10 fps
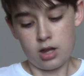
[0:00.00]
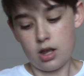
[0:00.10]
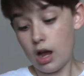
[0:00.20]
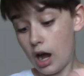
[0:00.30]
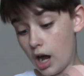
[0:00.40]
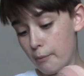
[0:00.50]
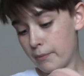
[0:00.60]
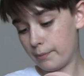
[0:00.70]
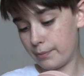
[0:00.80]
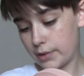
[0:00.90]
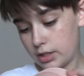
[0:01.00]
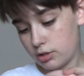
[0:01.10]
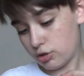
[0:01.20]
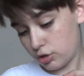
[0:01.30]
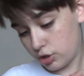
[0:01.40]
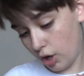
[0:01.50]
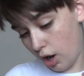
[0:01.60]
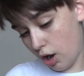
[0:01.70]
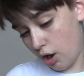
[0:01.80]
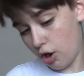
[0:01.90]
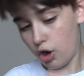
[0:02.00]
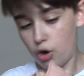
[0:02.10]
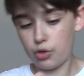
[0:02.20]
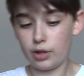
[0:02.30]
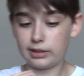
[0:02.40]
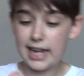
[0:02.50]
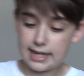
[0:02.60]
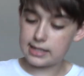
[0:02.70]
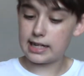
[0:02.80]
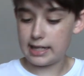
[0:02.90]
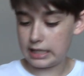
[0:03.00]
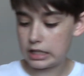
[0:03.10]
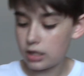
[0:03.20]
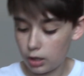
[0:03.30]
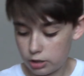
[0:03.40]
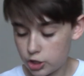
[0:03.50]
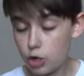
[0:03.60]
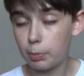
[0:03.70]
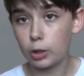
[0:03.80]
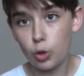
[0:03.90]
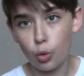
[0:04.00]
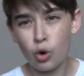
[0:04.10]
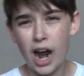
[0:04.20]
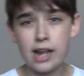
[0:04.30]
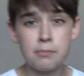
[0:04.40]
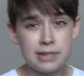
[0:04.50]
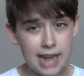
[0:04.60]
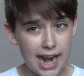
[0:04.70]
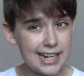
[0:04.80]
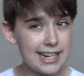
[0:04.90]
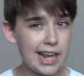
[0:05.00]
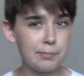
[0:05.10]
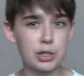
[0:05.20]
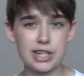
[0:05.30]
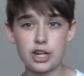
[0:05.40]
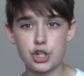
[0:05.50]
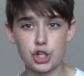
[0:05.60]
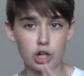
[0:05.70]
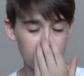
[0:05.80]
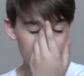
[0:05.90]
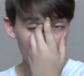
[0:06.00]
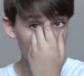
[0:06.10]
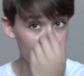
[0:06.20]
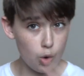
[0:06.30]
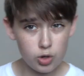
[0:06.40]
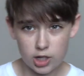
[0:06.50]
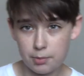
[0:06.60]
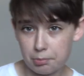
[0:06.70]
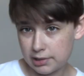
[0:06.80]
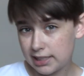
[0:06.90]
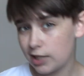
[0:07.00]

Um, so the laces are super cool. I am 99% sure don't completely